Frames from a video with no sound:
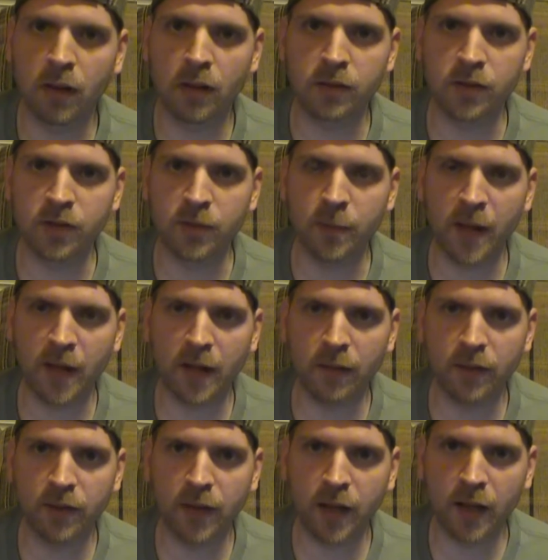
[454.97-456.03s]
just about
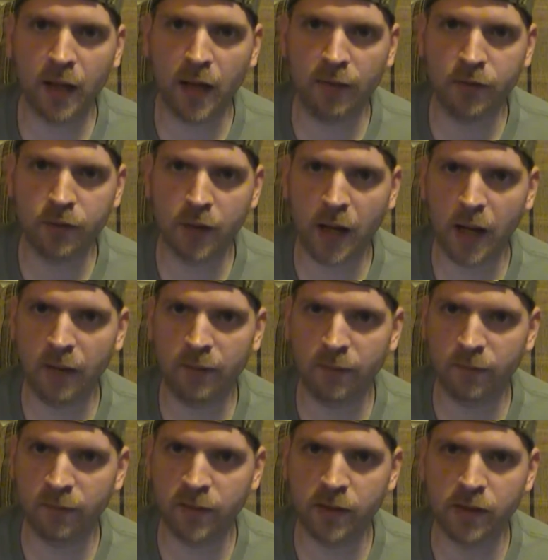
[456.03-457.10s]
everything I've tried
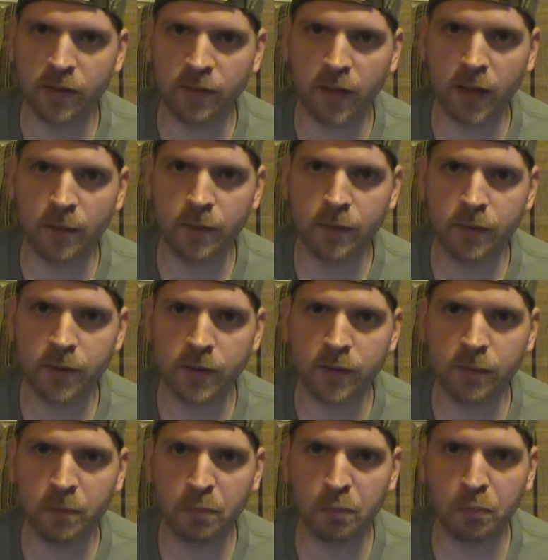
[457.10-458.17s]
from Vista Vapors is
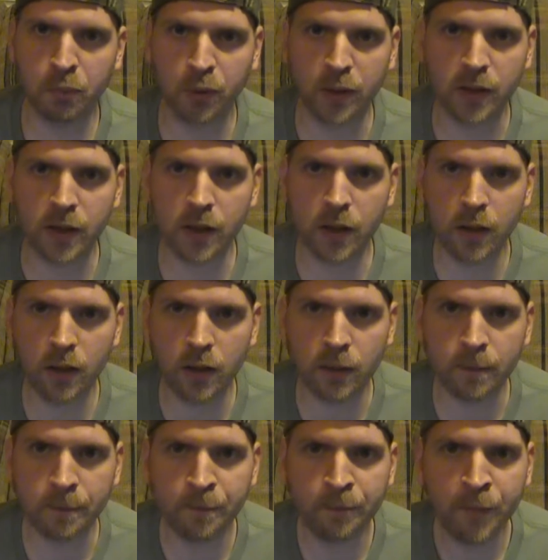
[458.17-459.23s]
pretty good.
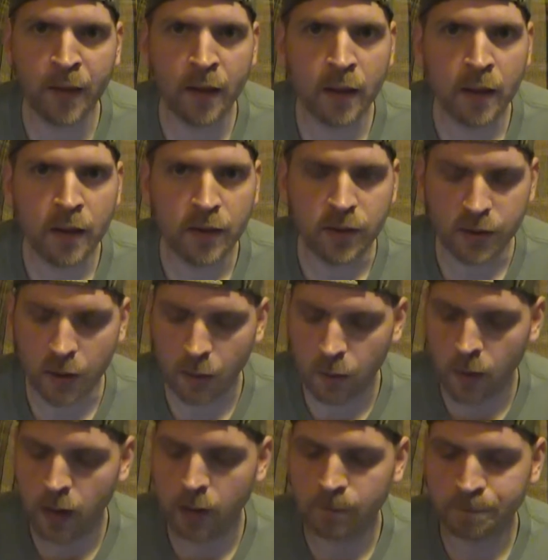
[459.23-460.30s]

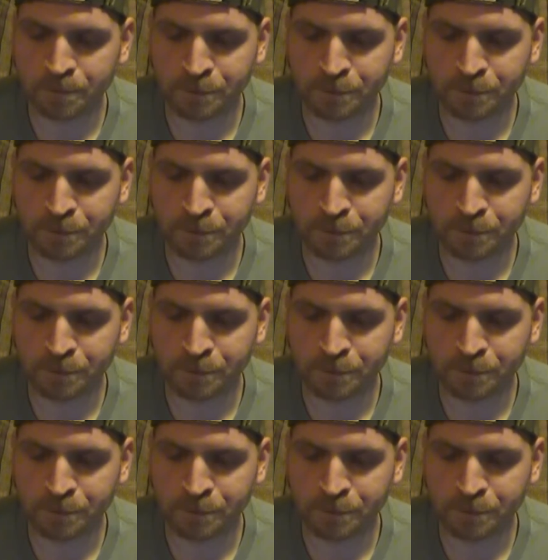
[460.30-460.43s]
So